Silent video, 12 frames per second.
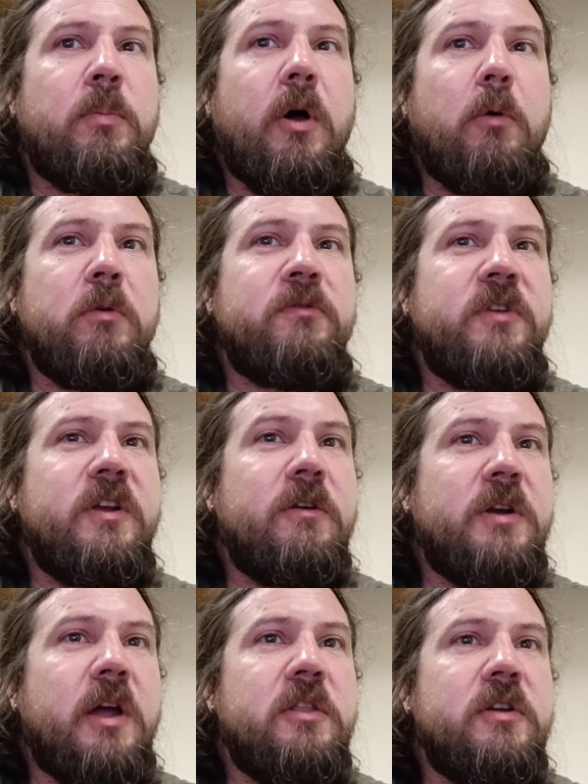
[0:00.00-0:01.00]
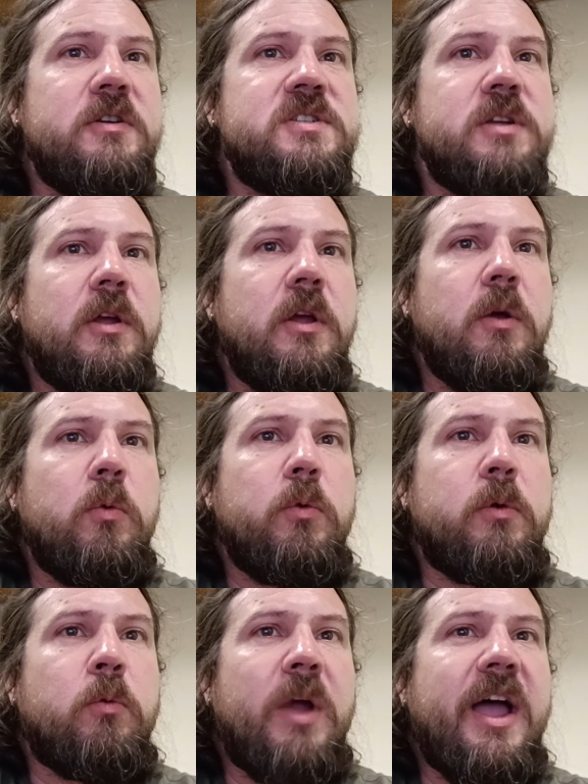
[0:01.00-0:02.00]
Paul Revere and others
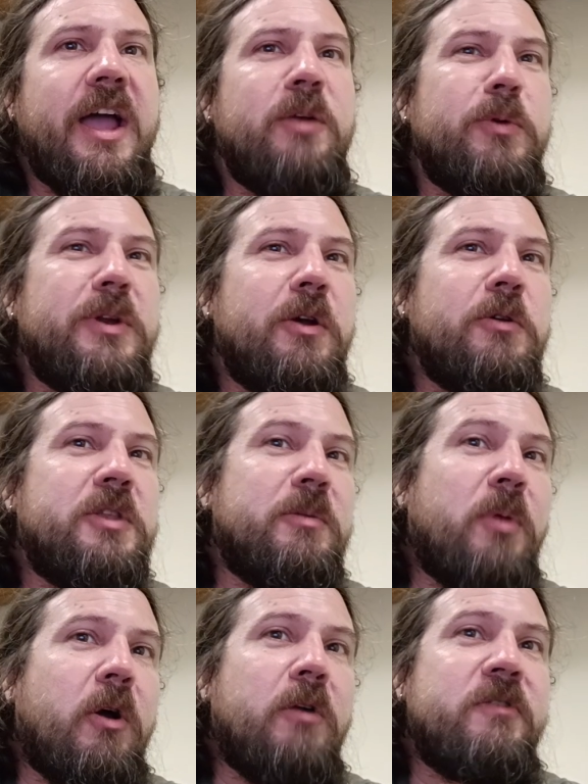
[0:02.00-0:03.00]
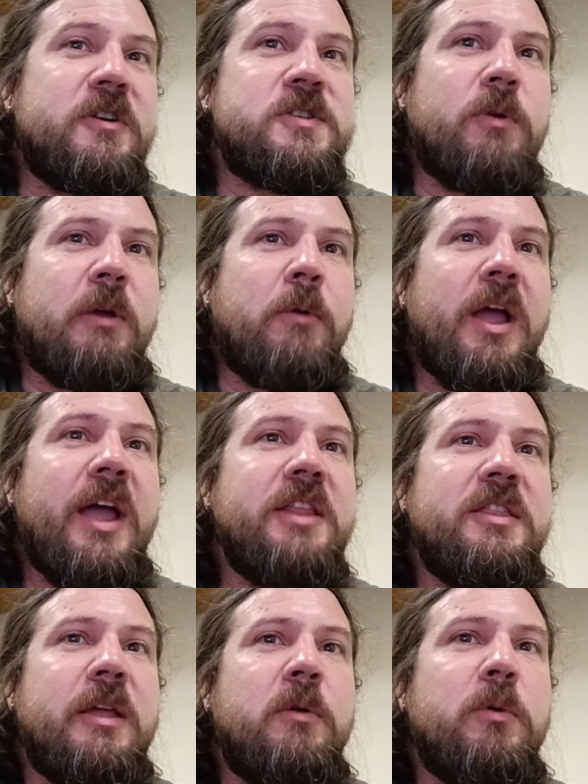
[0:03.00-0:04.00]
would ride. We know the Paul Revere's Great
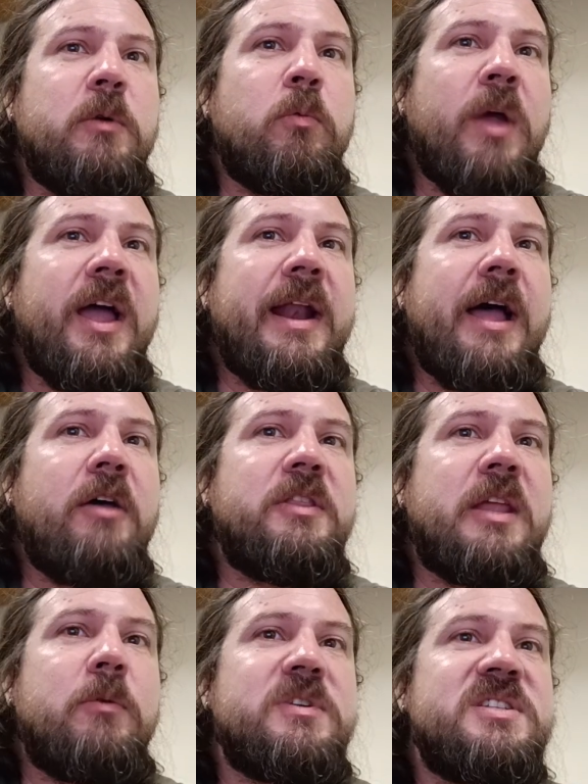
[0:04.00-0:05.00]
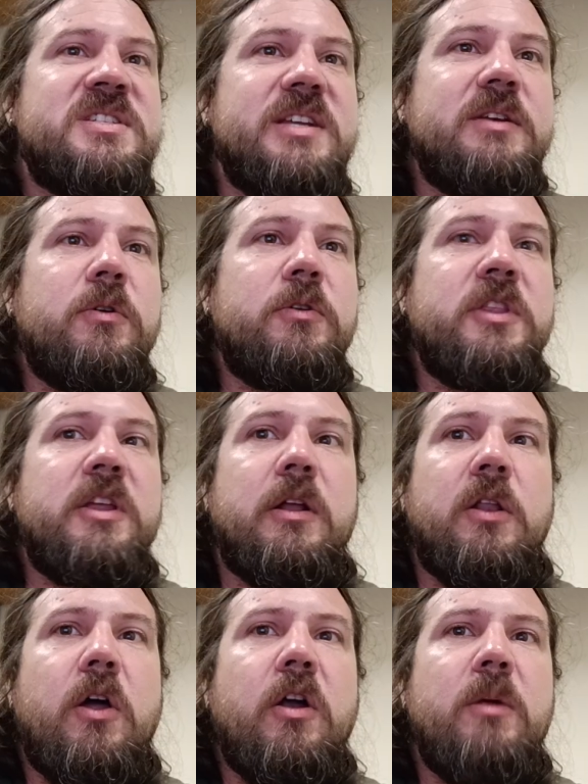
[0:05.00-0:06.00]
Ride. They would ride out. They would signal the
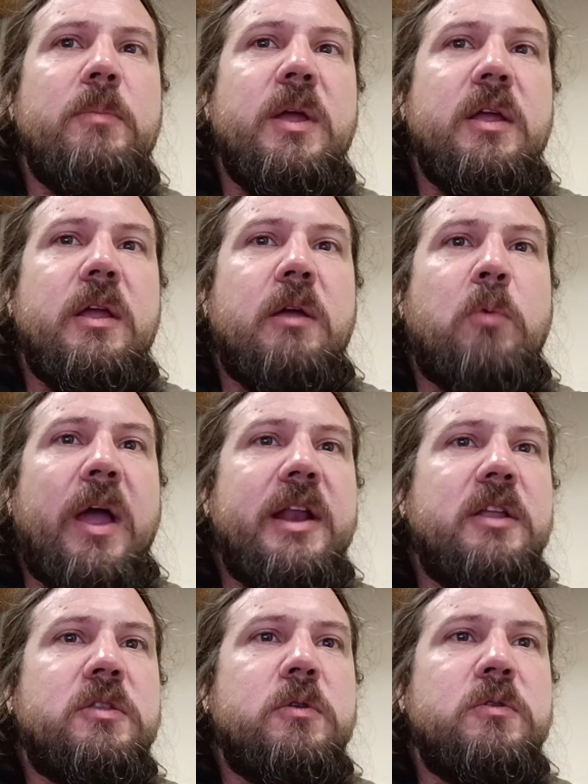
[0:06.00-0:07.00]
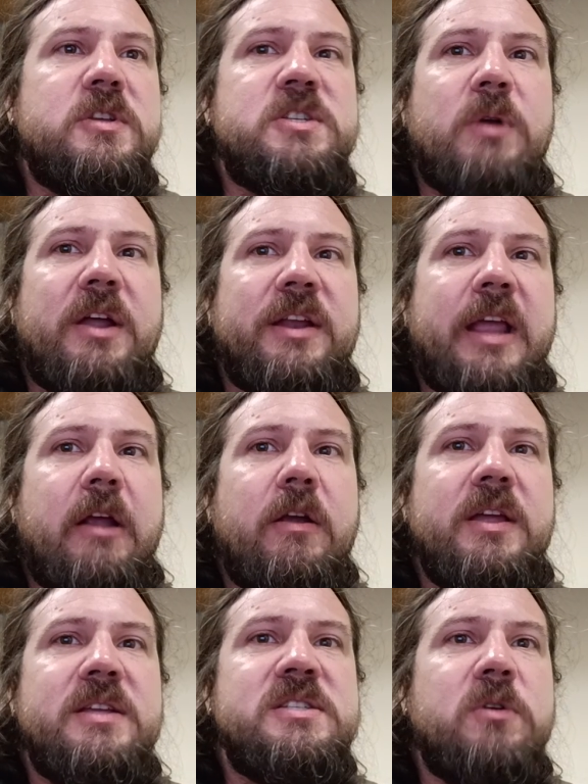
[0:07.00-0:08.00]
alarm, riding through the surrounding
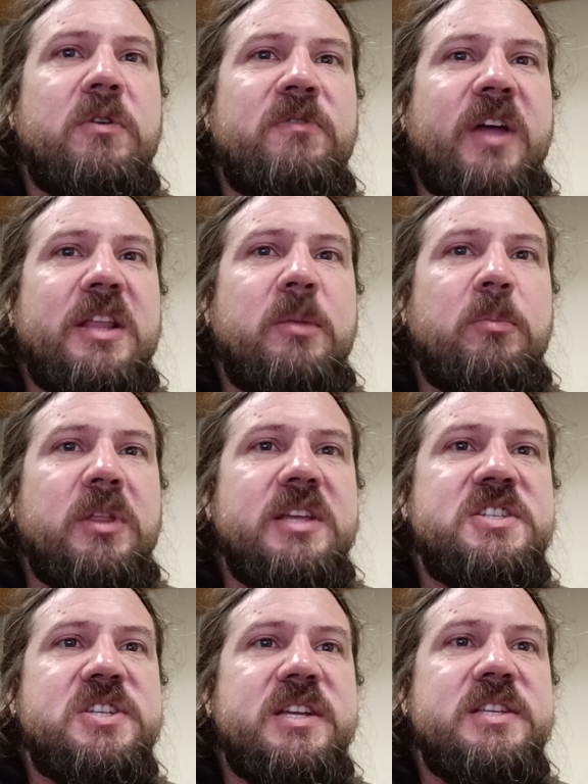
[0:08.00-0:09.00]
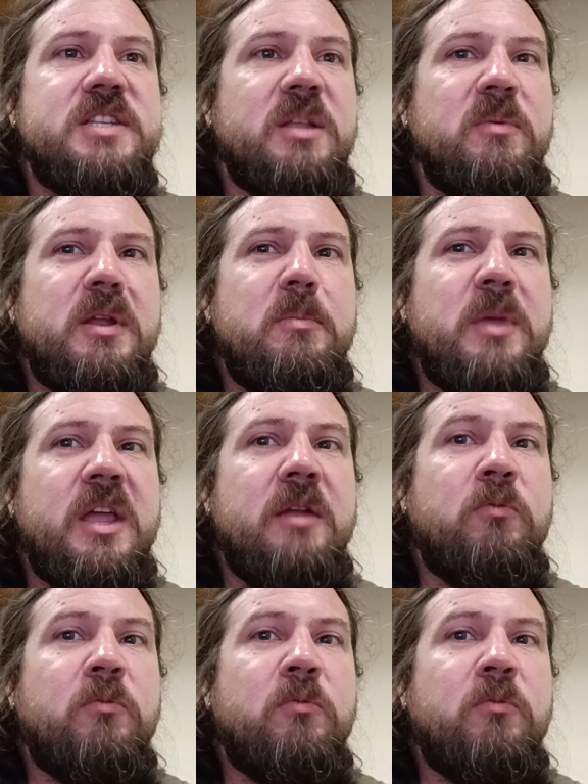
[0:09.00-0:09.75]
areas, notifying the militias and the Minutemen